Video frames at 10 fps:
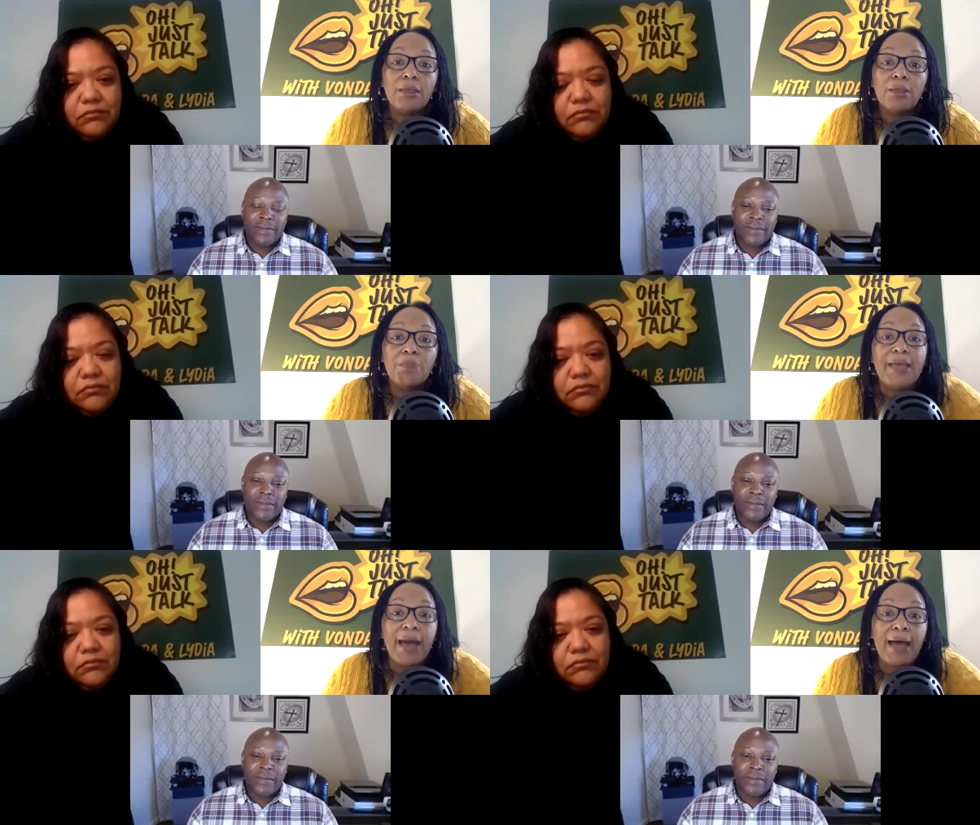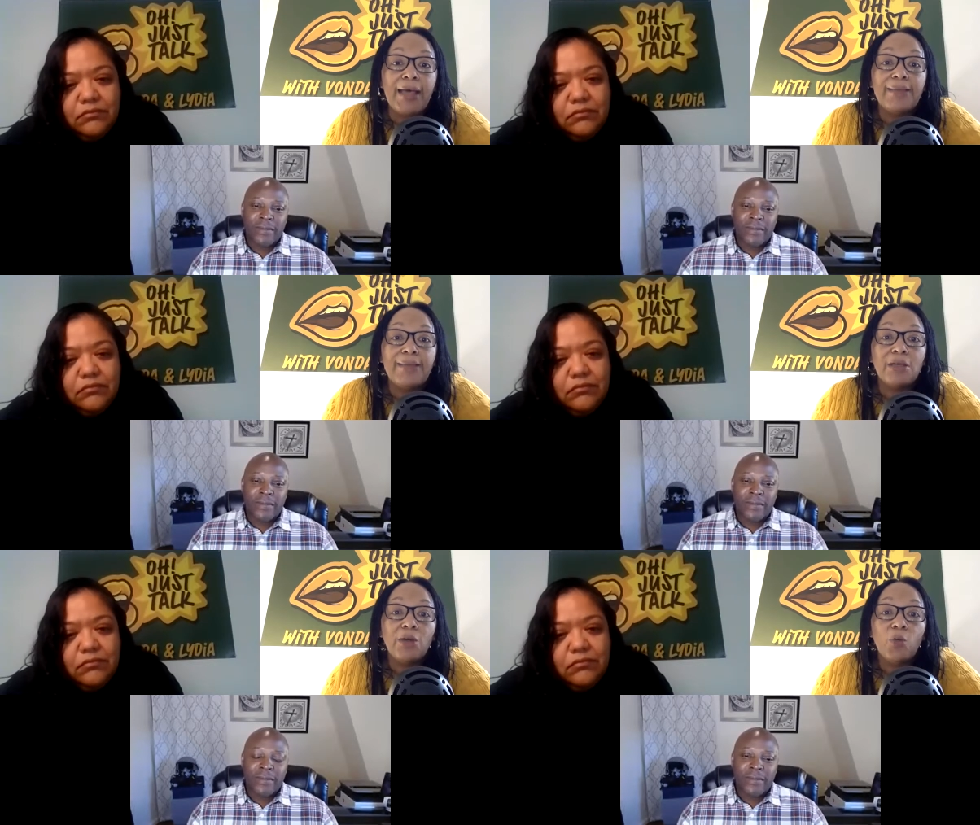Speaker 1: because
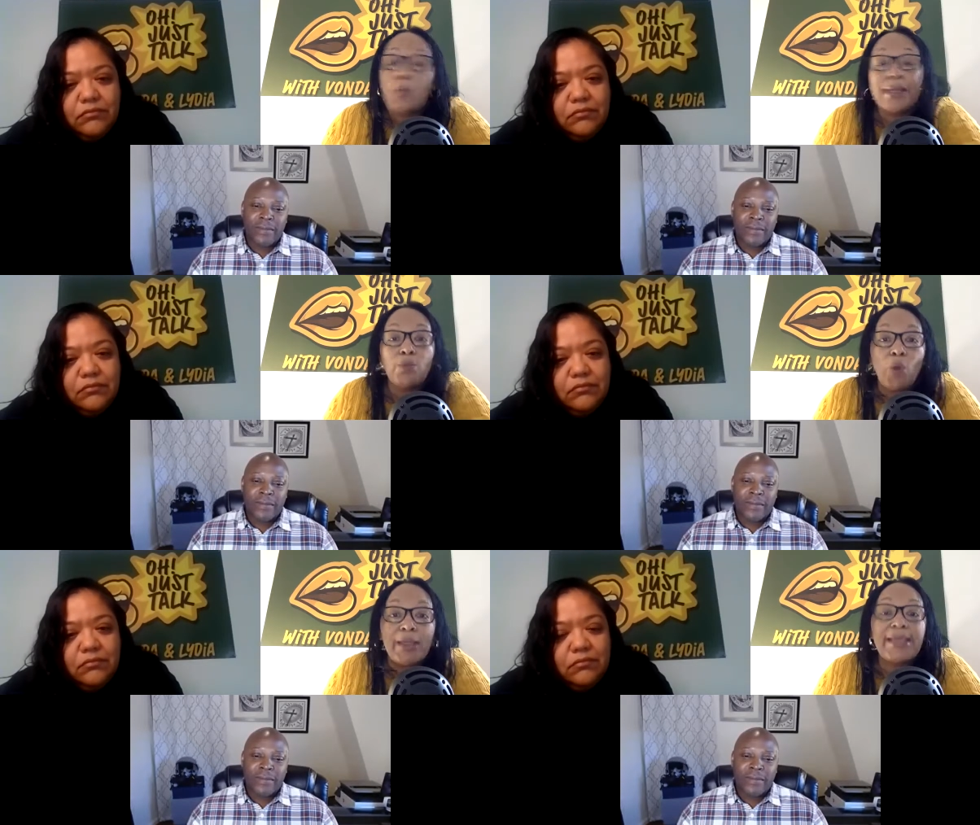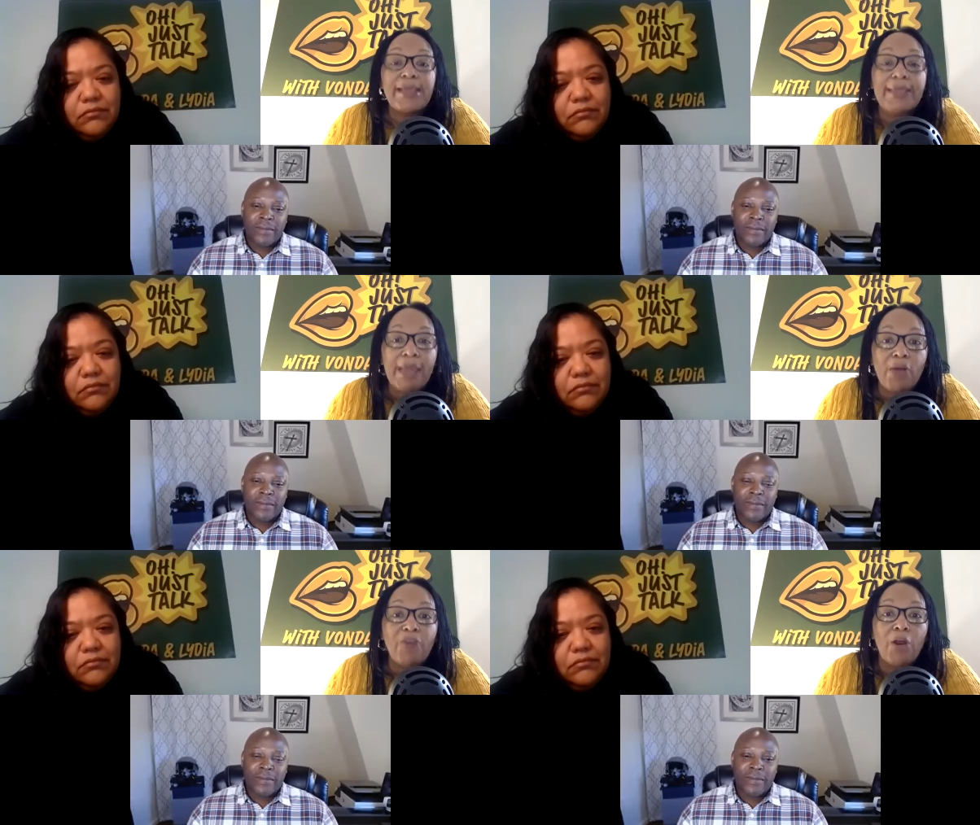we didn't want to take
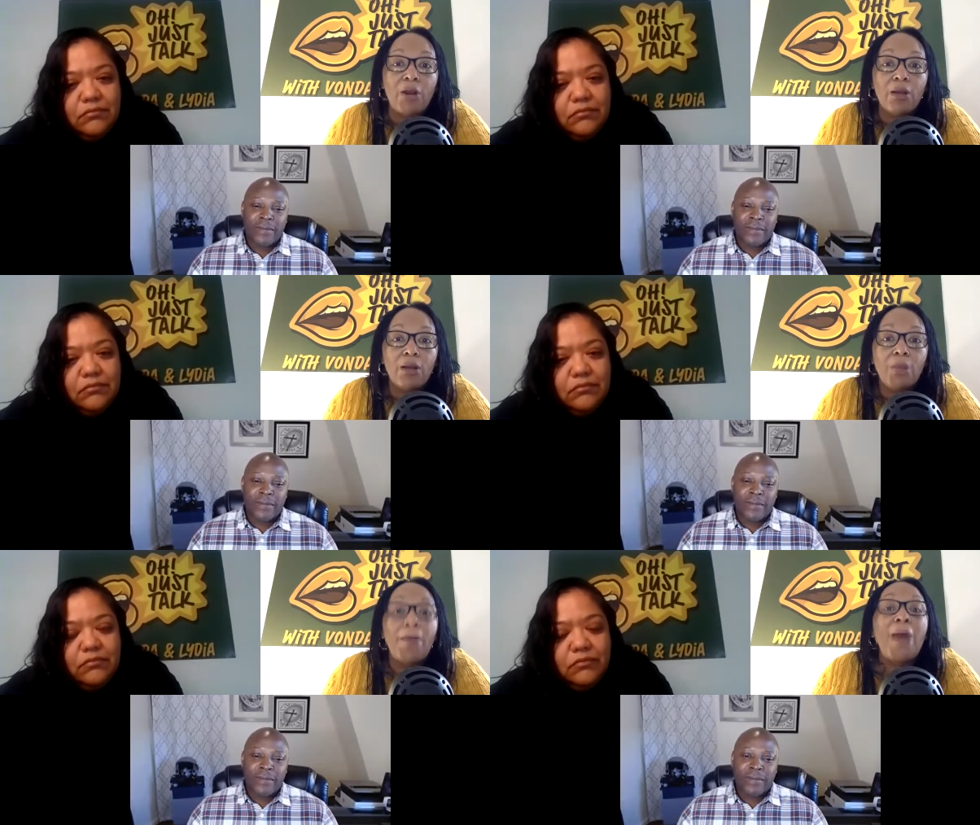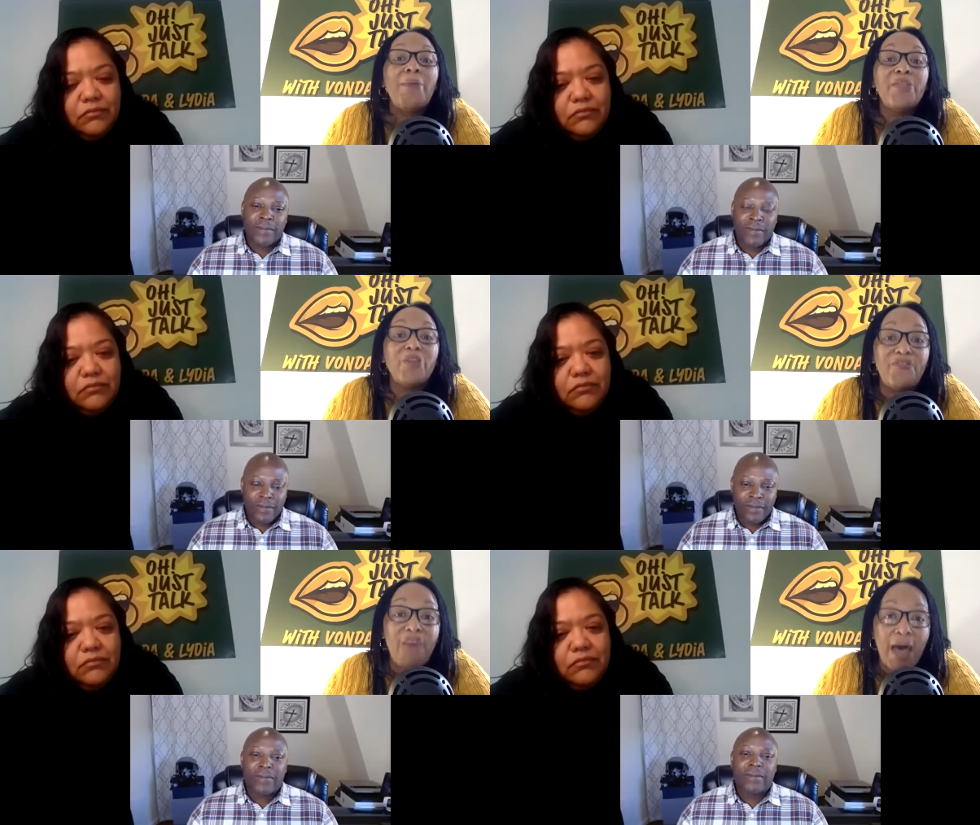care of her. My mother
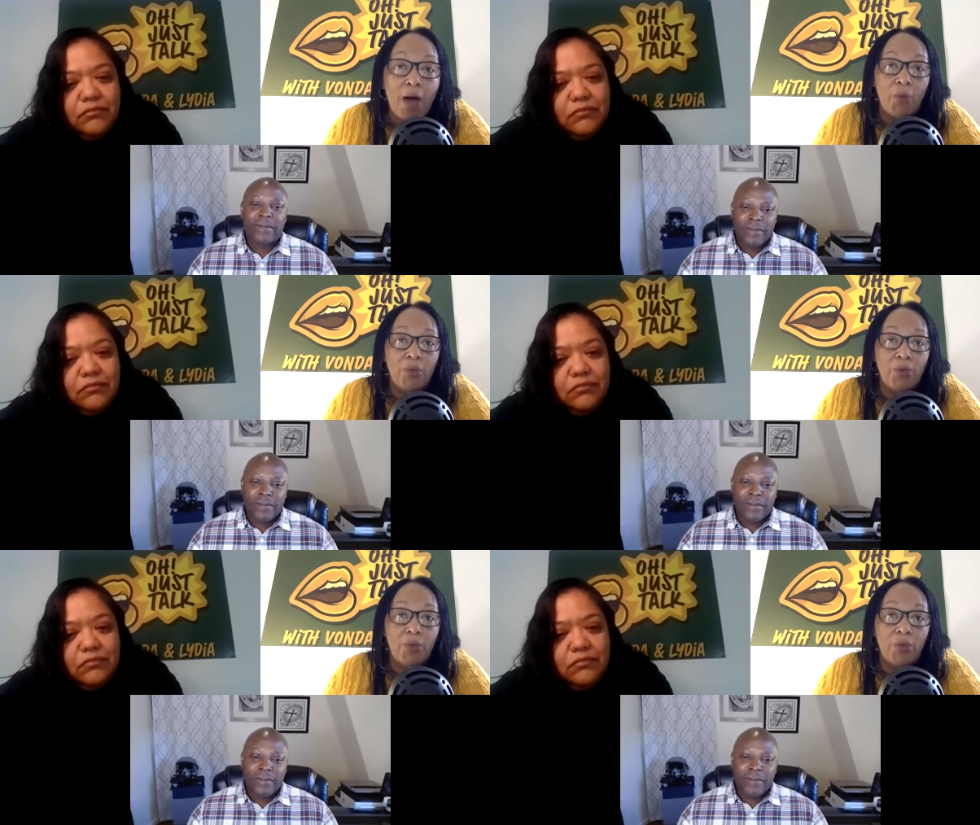fell.